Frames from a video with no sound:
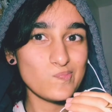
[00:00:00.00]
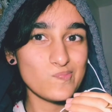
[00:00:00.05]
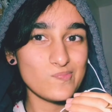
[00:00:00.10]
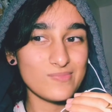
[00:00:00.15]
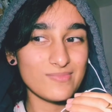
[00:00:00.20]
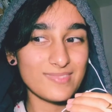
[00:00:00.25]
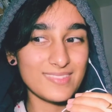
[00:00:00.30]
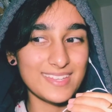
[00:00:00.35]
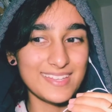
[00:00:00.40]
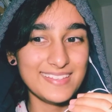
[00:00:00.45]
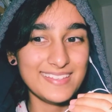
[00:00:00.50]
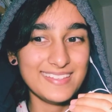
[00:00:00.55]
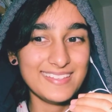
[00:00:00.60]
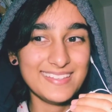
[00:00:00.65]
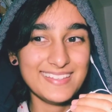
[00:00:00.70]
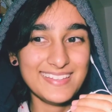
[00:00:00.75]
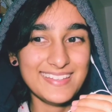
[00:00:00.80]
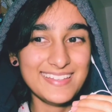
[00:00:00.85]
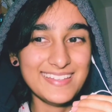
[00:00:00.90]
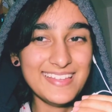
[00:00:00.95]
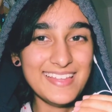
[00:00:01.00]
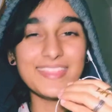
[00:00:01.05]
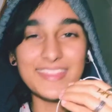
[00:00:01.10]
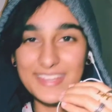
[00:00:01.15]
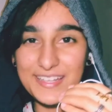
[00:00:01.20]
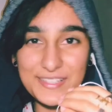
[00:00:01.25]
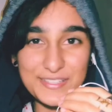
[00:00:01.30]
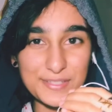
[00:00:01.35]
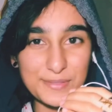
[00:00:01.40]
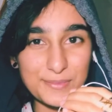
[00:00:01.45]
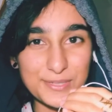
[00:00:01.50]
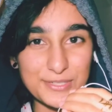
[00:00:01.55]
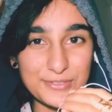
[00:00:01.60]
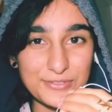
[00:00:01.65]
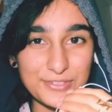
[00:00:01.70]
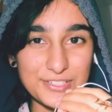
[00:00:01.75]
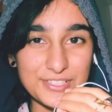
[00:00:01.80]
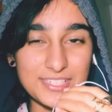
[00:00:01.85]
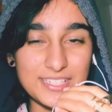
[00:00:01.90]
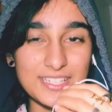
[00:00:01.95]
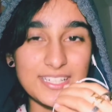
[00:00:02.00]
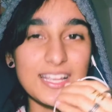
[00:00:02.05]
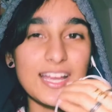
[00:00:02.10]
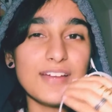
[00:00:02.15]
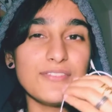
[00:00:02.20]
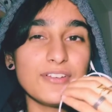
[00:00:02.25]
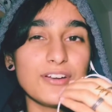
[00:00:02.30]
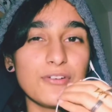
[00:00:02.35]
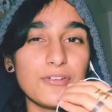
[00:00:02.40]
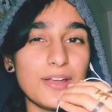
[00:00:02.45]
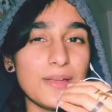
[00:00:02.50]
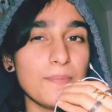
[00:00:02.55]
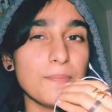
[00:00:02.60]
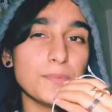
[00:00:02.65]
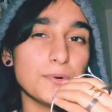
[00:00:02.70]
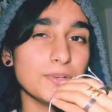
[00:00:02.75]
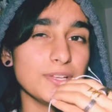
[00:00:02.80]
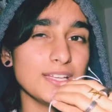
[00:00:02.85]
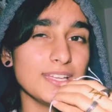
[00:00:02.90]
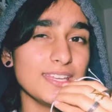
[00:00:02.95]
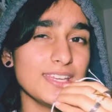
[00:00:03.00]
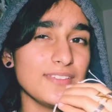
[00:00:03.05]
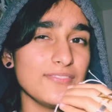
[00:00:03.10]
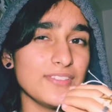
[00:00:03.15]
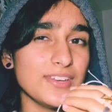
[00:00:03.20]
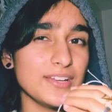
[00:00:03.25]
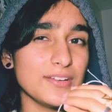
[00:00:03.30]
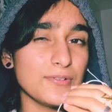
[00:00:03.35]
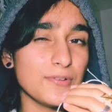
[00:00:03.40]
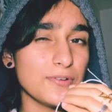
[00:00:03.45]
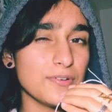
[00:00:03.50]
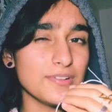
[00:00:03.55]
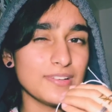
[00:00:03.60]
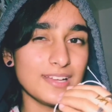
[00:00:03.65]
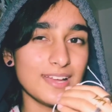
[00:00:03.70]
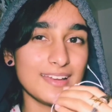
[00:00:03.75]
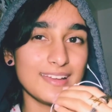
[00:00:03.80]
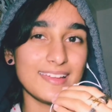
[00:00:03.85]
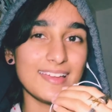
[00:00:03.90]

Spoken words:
Thank you so much for watching. Have a great morning, evening, or night.